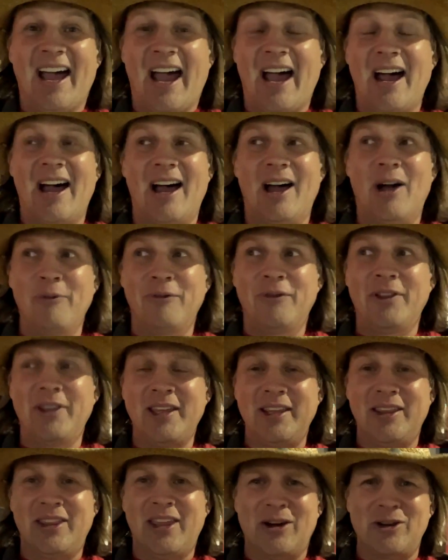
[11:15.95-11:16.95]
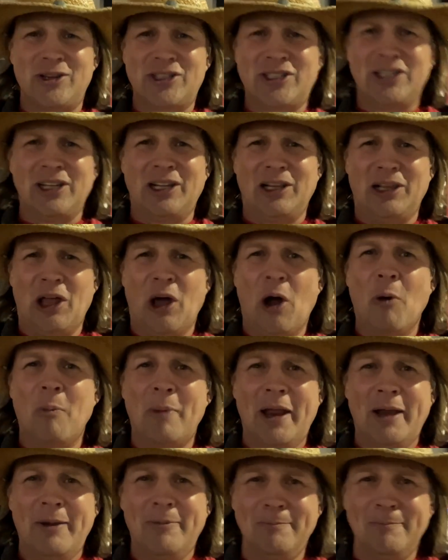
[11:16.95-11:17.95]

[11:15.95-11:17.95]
hopefully they're still open.